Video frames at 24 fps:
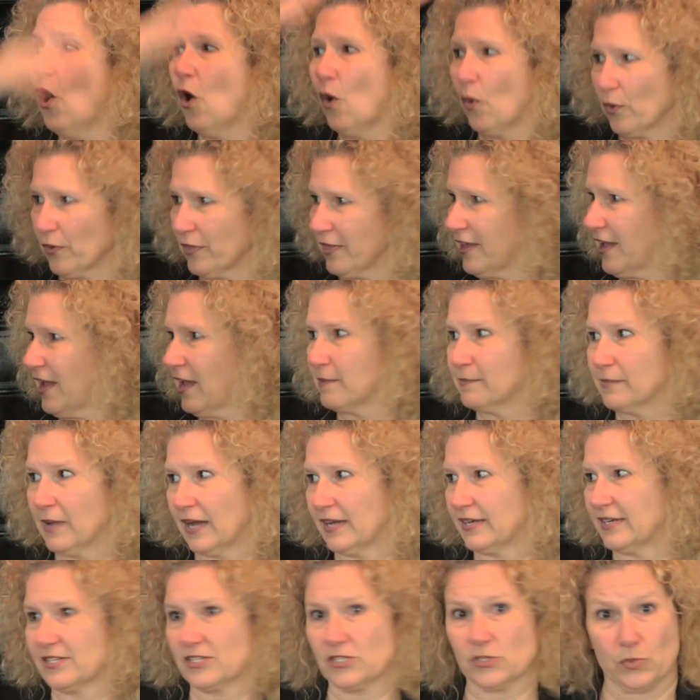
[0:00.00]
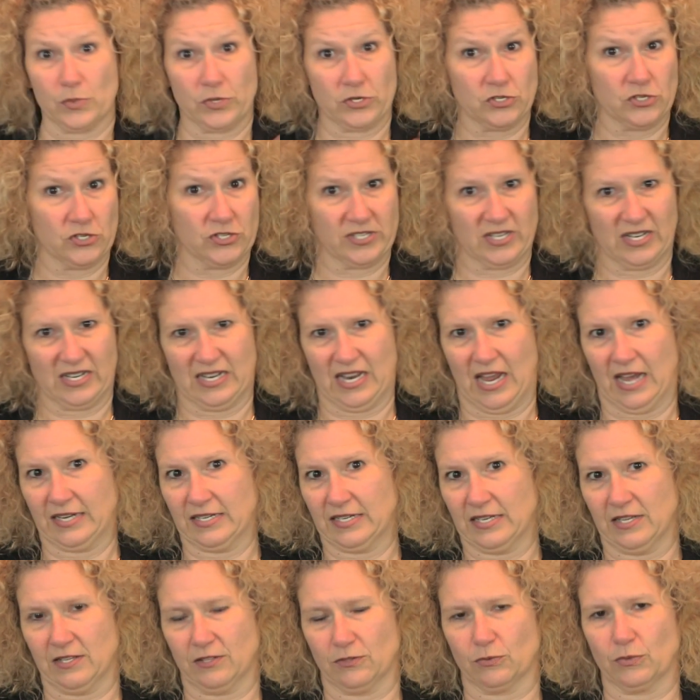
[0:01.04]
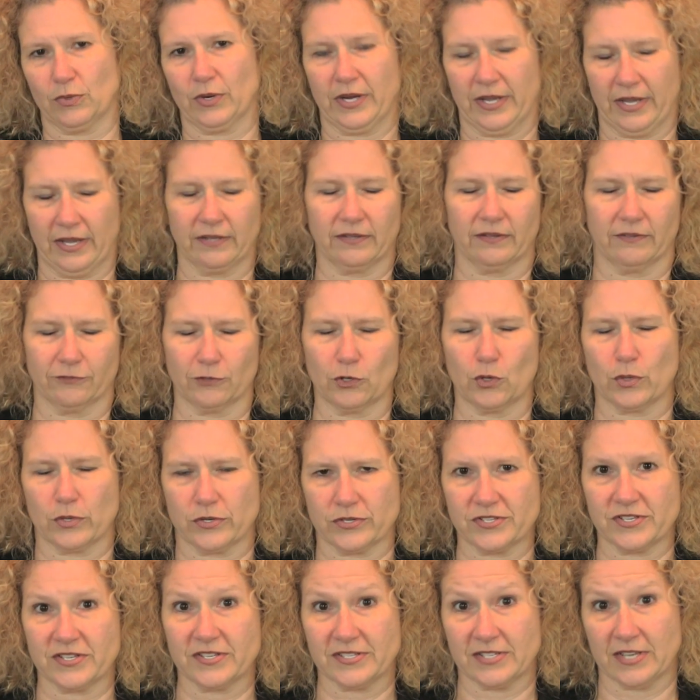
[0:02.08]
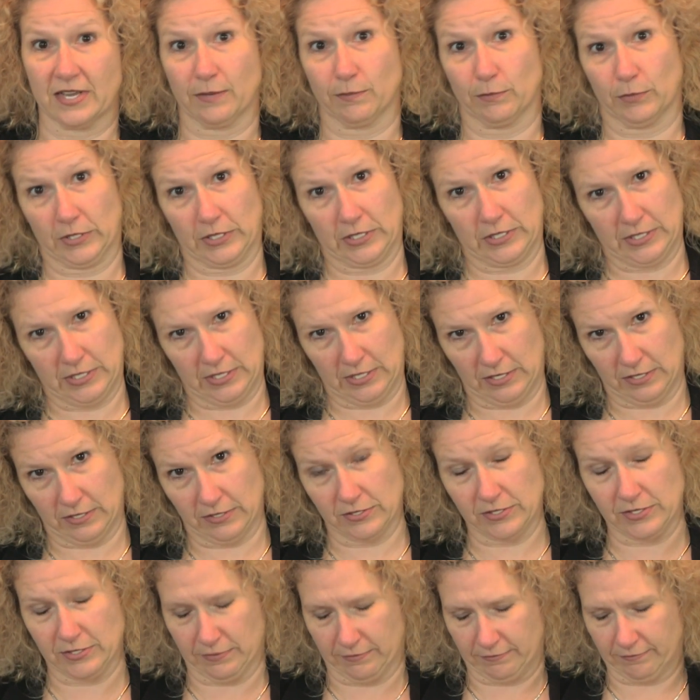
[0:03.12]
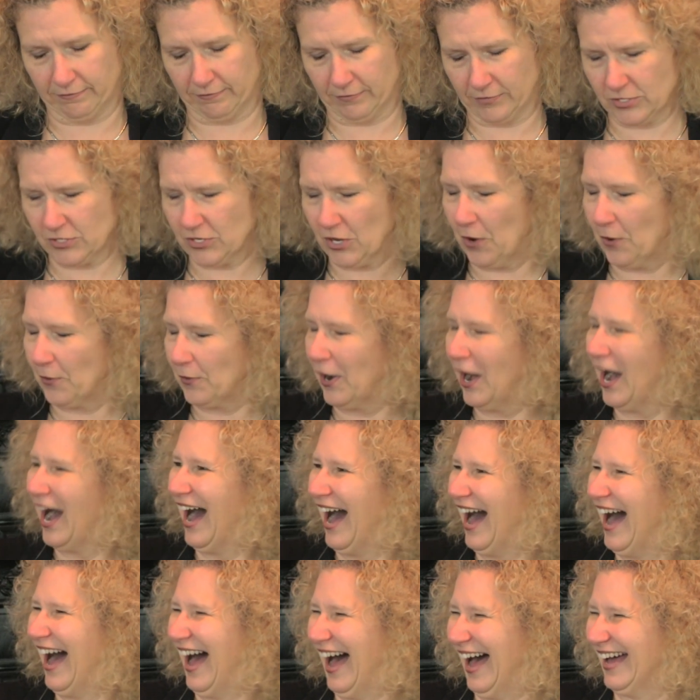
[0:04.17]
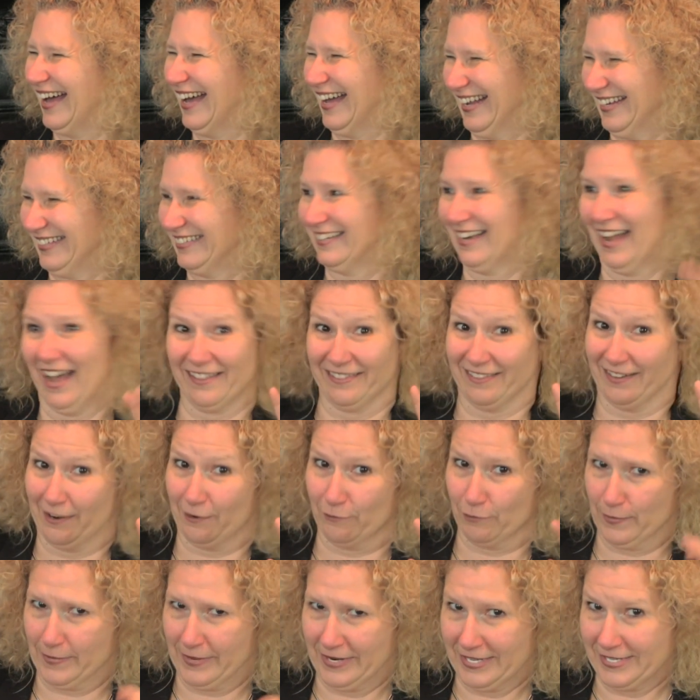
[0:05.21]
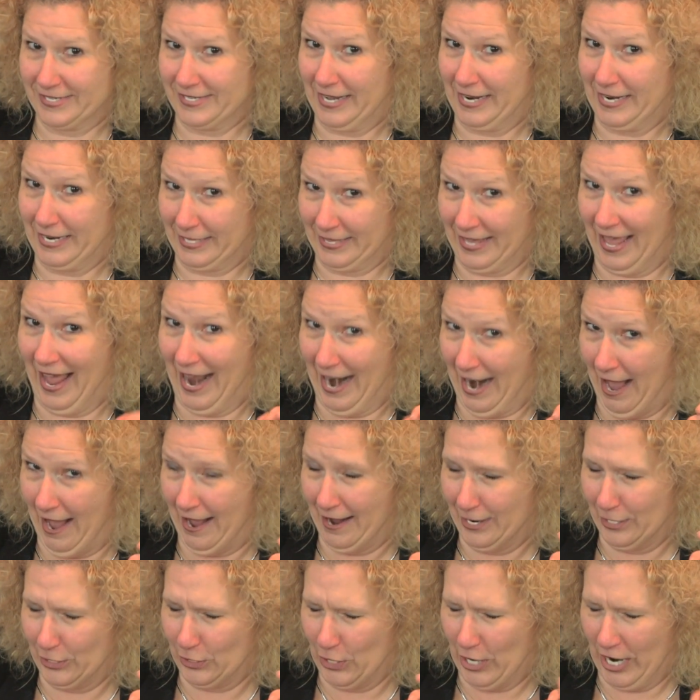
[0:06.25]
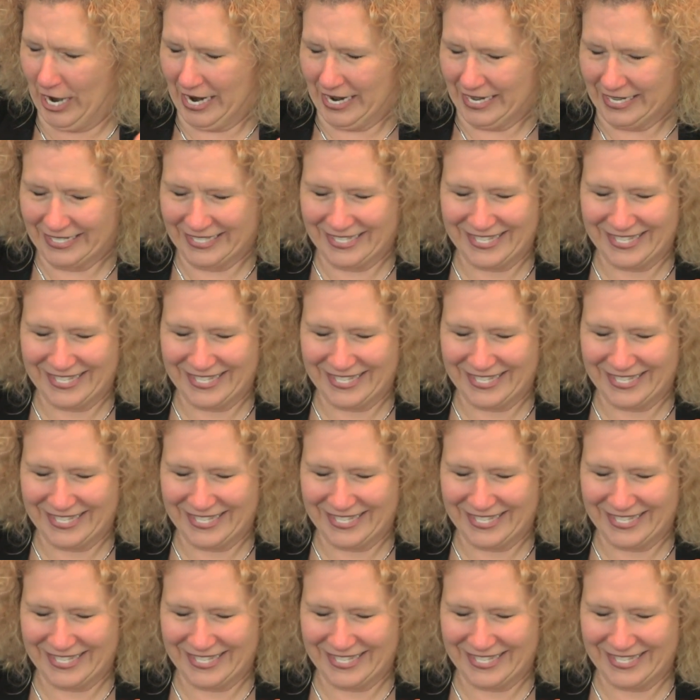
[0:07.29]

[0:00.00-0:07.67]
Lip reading: or the A-, which is a 93, and of course the same with the Ds and so on. Not that everybody's getting that high grade.